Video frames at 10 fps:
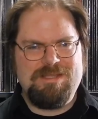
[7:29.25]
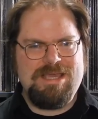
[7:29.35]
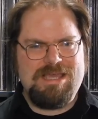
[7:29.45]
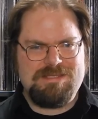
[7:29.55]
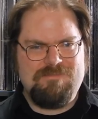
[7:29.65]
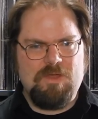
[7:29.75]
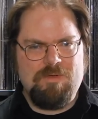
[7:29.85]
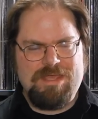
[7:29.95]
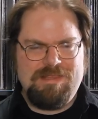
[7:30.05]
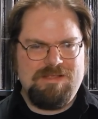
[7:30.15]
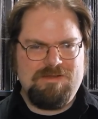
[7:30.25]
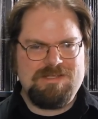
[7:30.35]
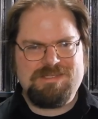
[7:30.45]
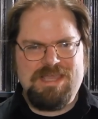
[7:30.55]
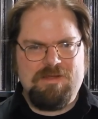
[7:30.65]
the task of going in there
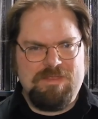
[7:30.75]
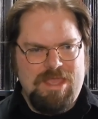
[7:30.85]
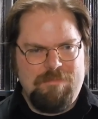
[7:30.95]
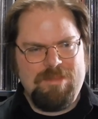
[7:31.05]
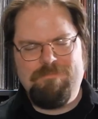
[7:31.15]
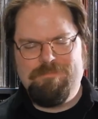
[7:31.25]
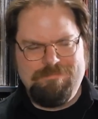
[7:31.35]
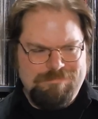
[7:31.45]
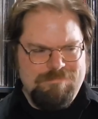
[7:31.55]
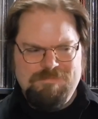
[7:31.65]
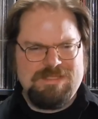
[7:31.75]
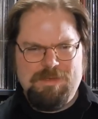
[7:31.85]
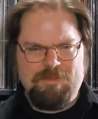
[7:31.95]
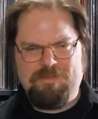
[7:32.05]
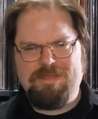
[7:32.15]
to scare them, and
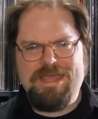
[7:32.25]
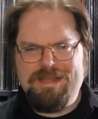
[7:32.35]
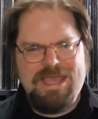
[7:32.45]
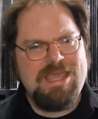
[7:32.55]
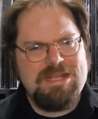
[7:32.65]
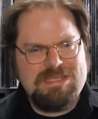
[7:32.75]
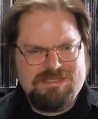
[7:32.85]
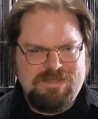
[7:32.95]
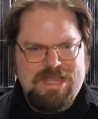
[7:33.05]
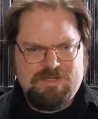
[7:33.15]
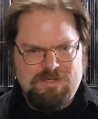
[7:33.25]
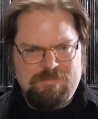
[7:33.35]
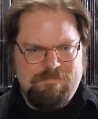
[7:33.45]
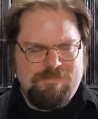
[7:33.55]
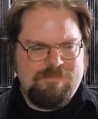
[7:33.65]
typical kind of 80s slasher